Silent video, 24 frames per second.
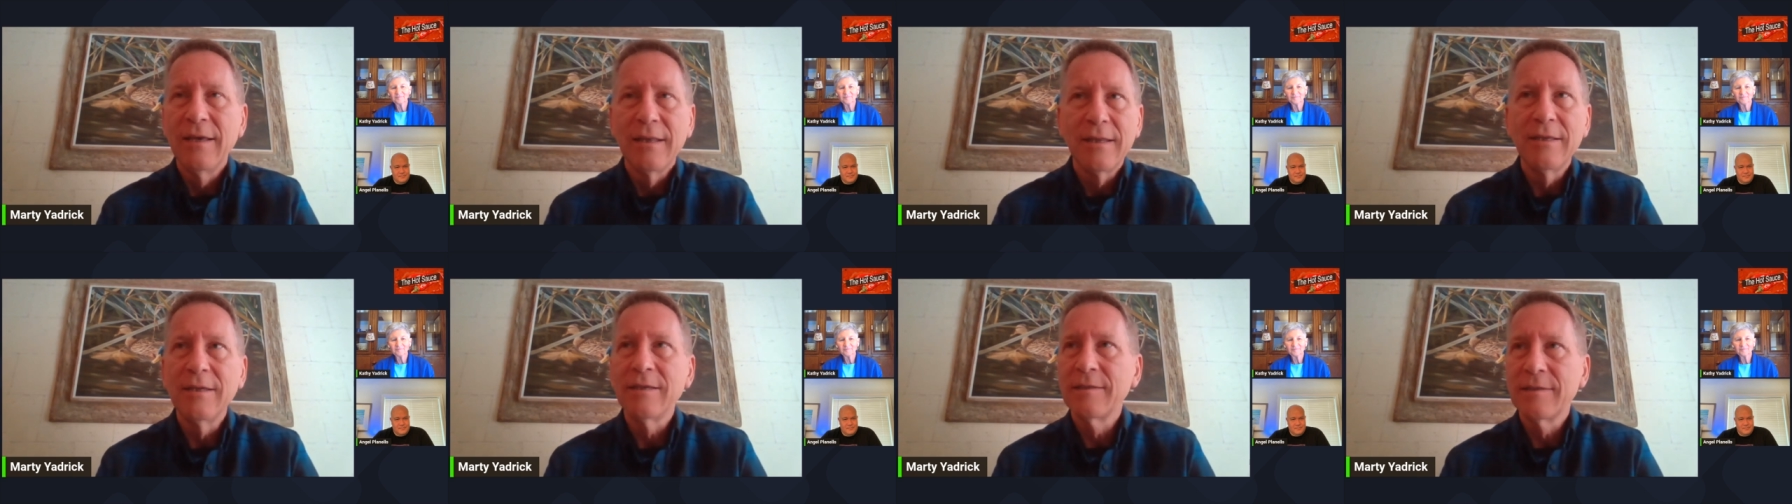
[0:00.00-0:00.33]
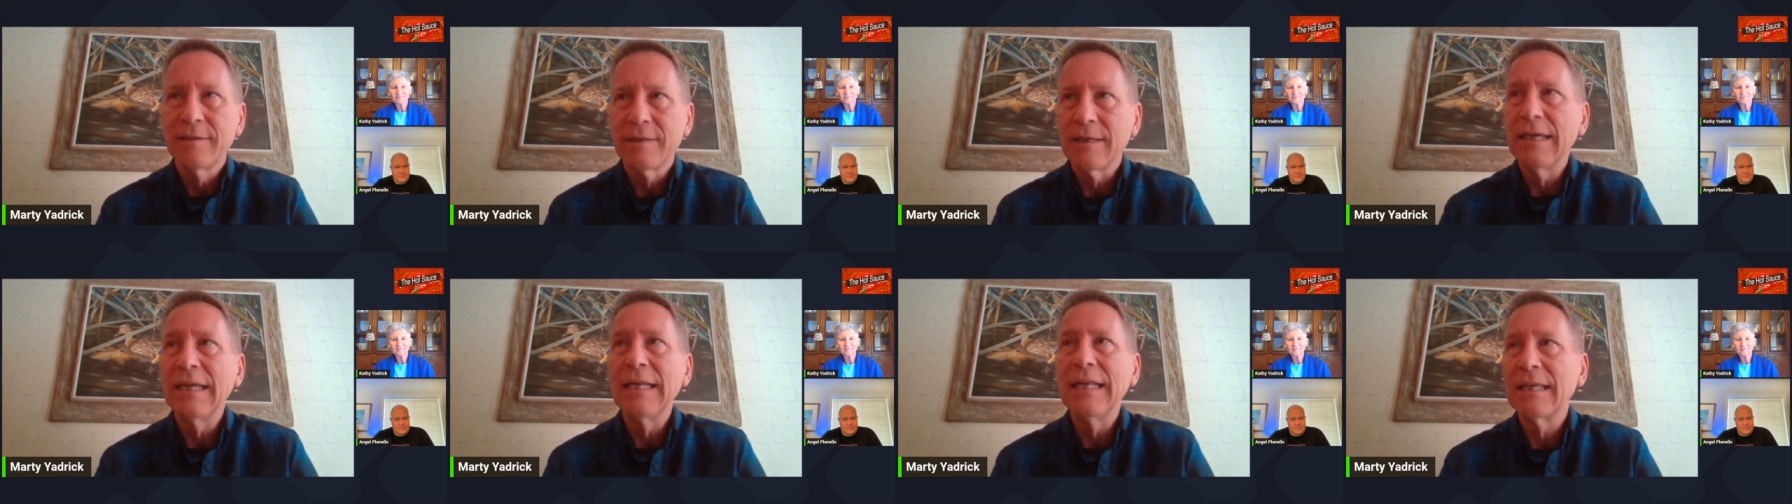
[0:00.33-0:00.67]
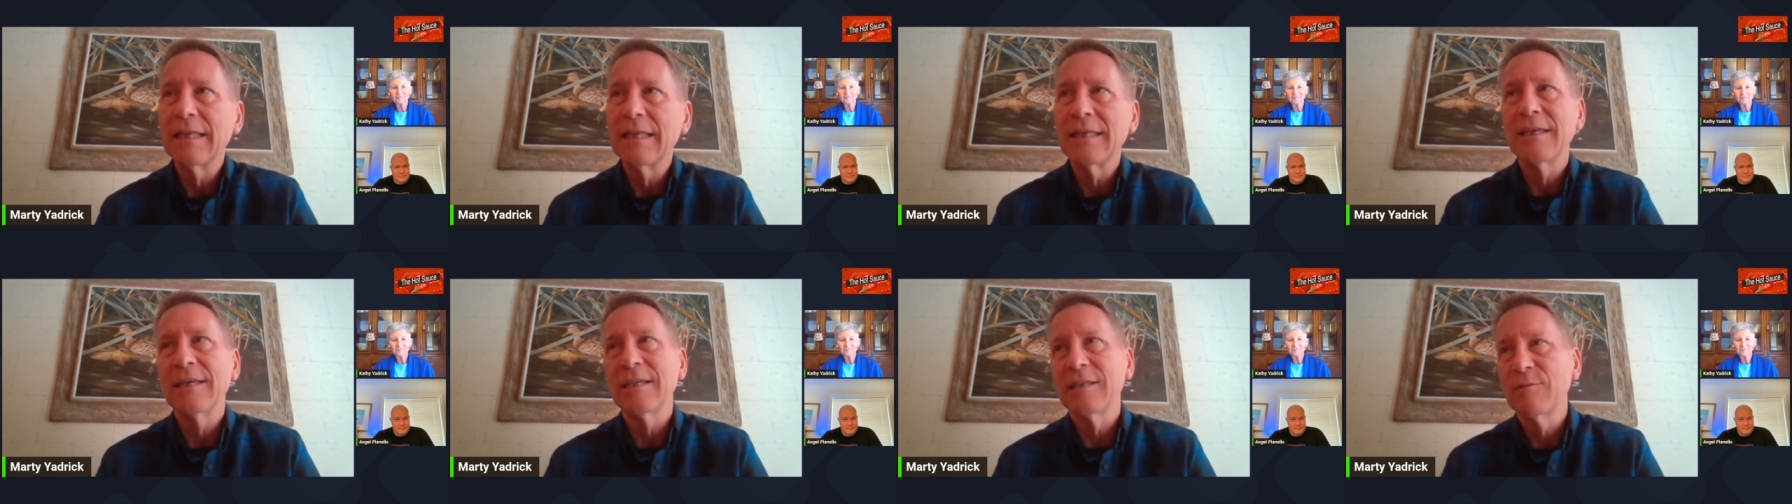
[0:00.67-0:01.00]
this
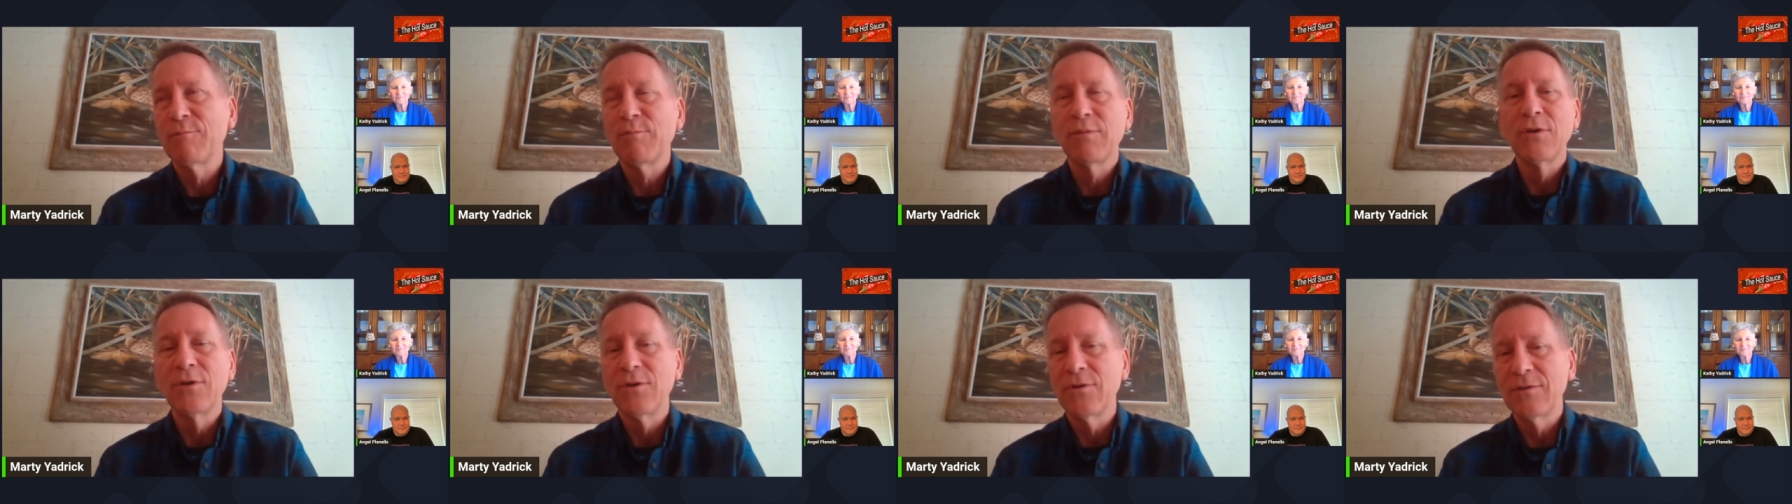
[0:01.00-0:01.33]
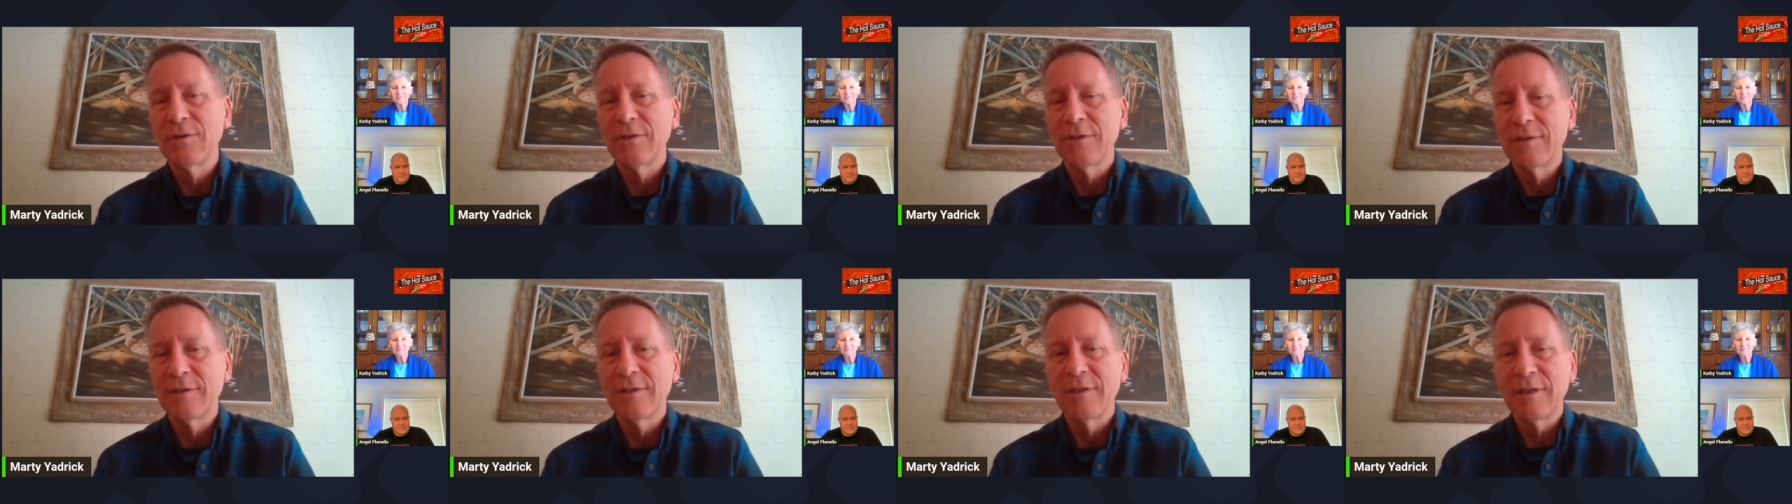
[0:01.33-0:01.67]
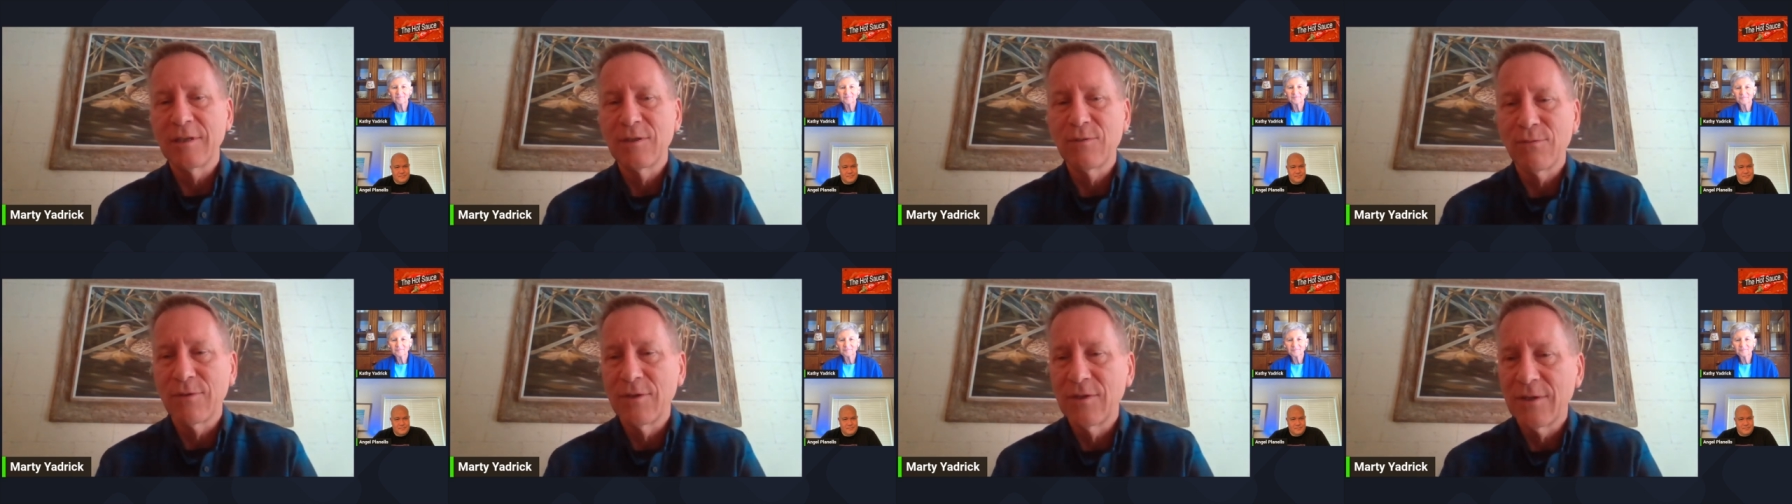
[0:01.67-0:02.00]
eating this produces
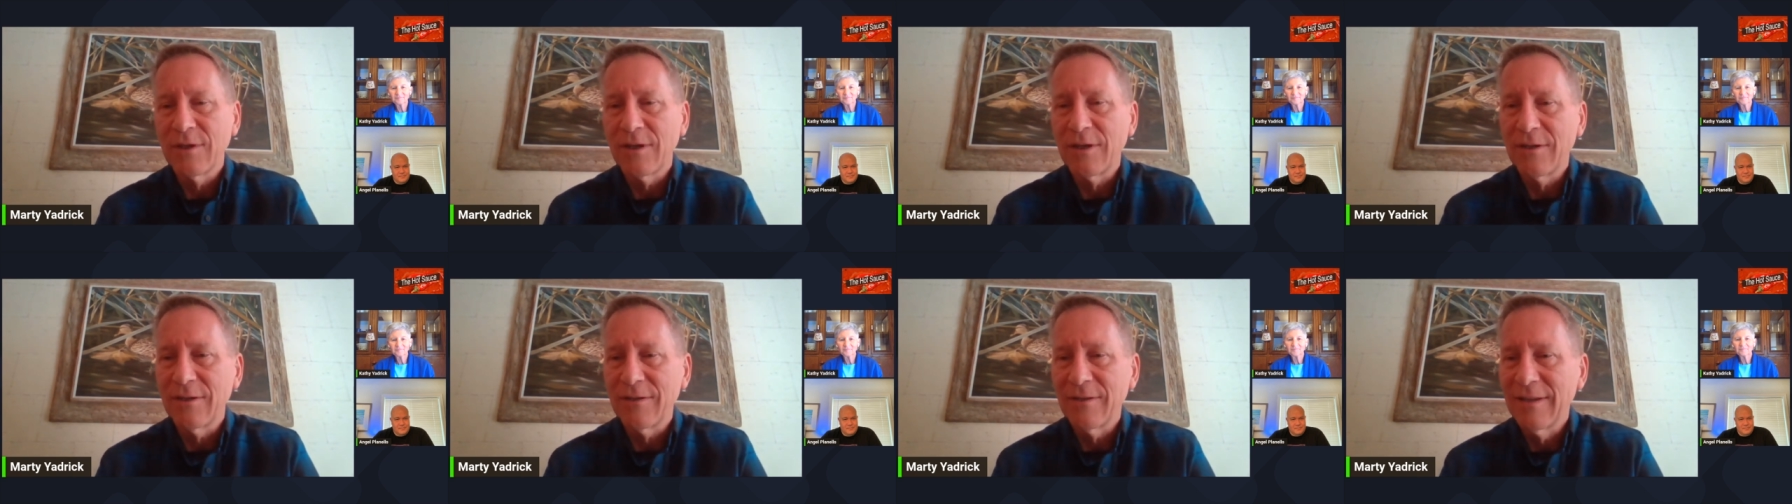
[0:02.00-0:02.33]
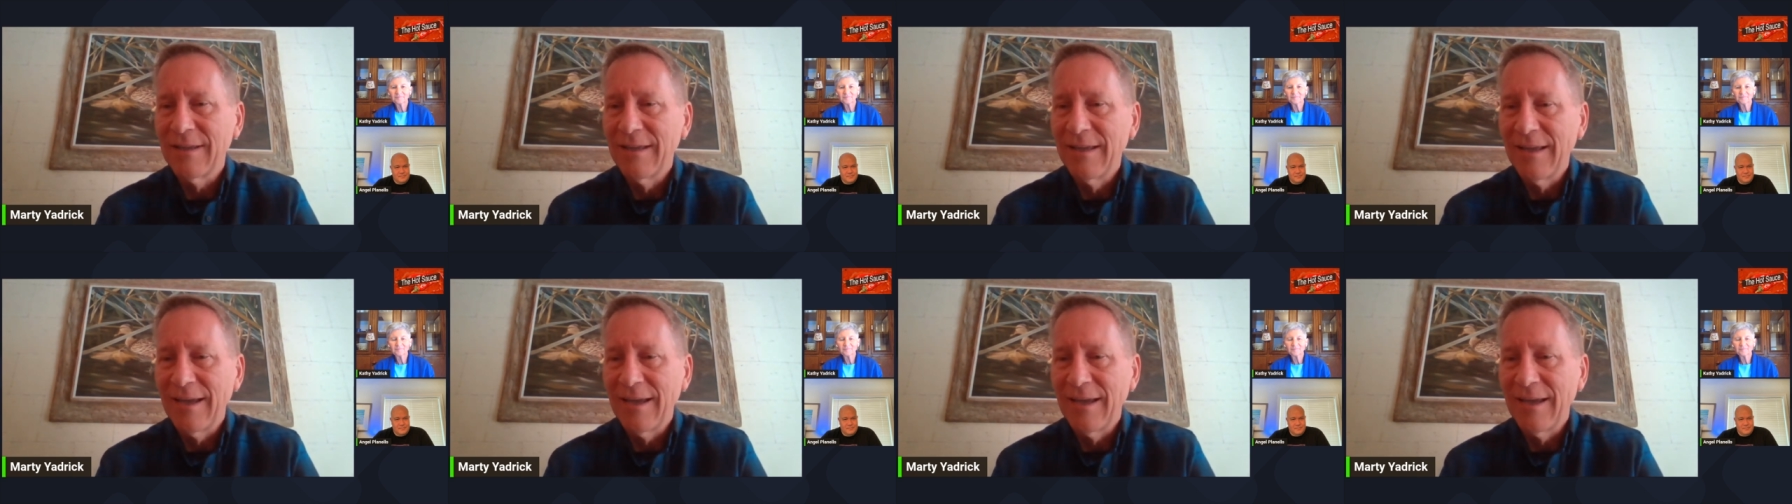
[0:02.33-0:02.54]
this result,